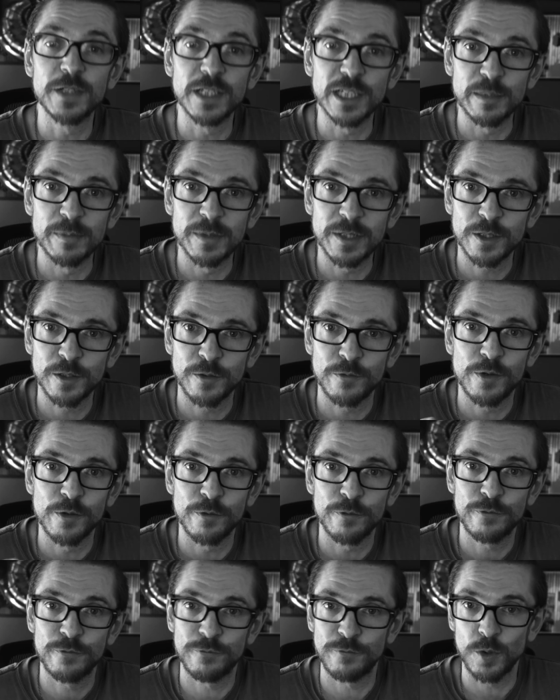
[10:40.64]
the limit of
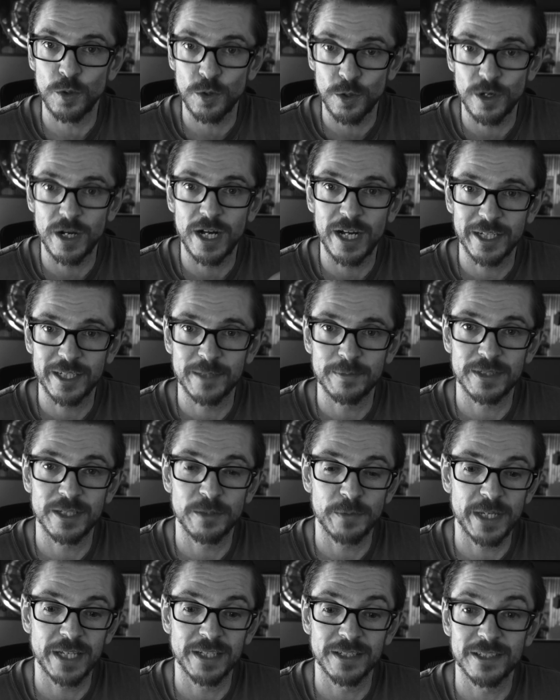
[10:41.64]
the 4 items
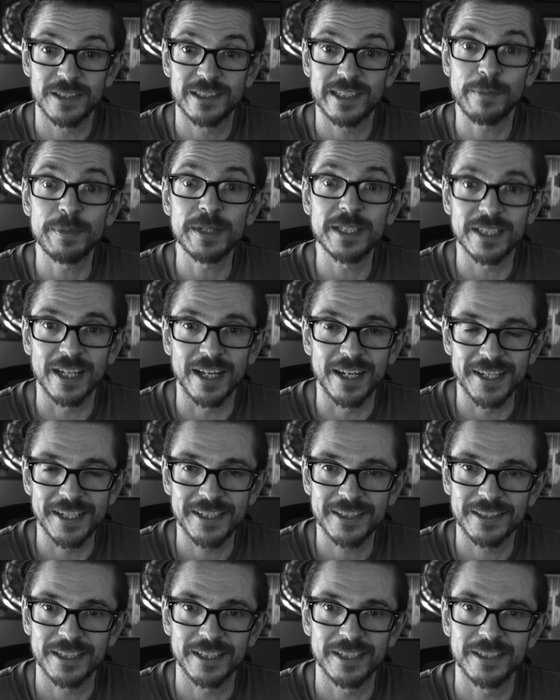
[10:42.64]
that we can
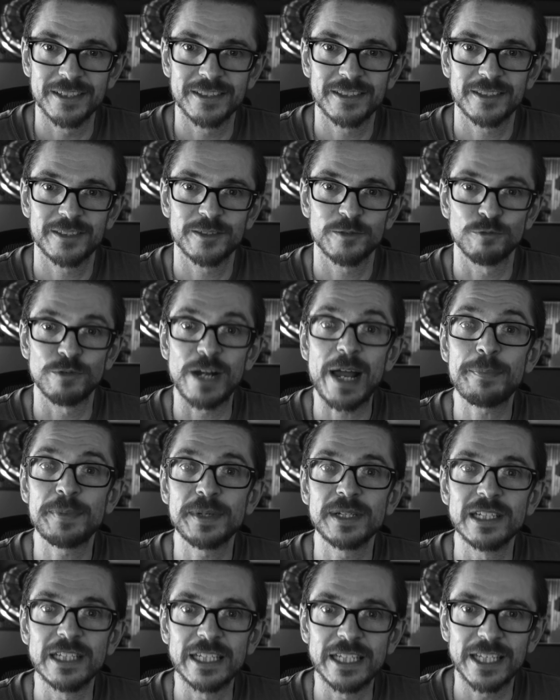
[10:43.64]
subitize, that is,
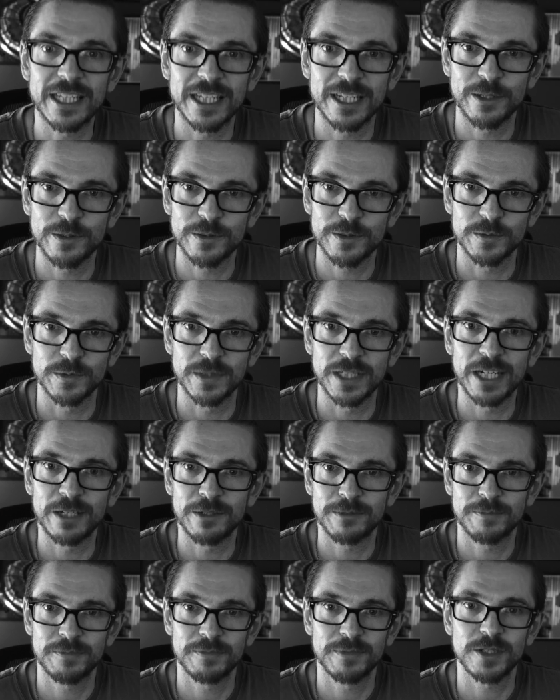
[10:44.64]
rapidly count
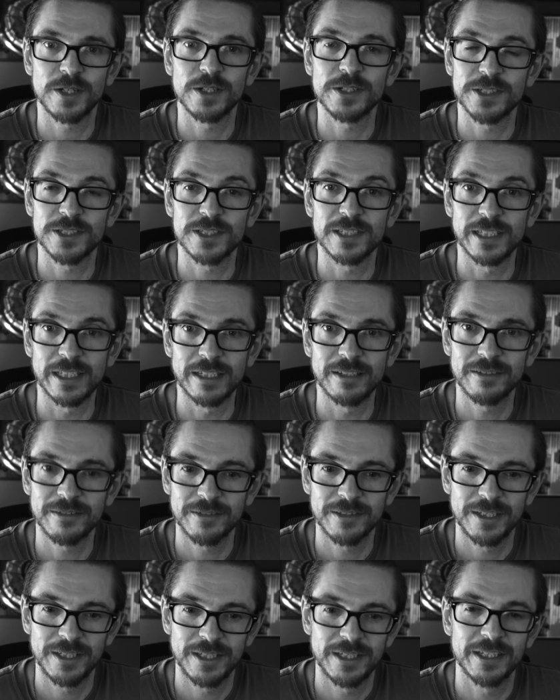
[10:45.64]
without consciously
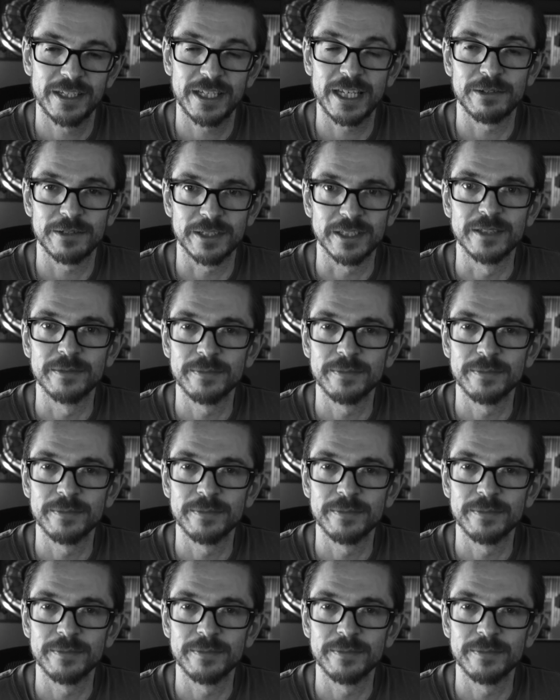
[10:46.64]
counting